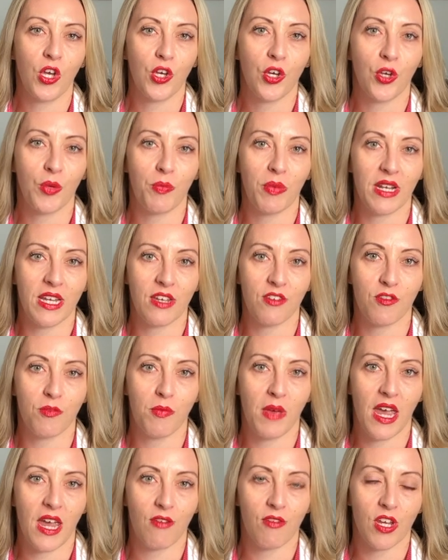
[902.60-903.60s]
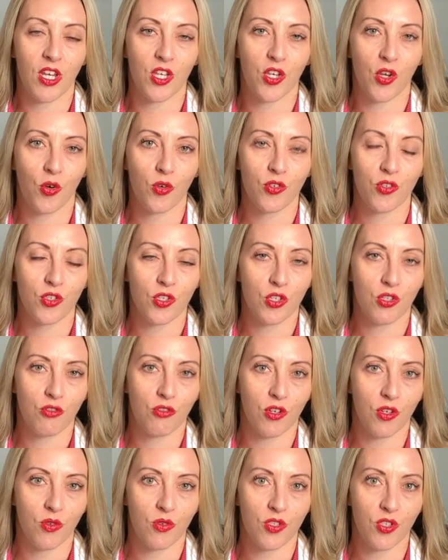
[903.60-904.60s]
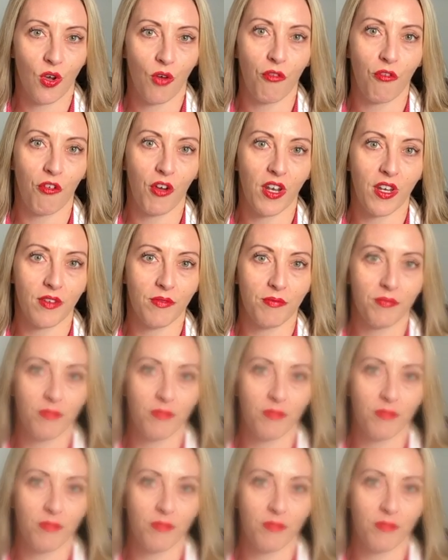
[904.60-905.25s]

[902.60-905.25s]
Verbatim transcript: who believed Mary not the true sovereign.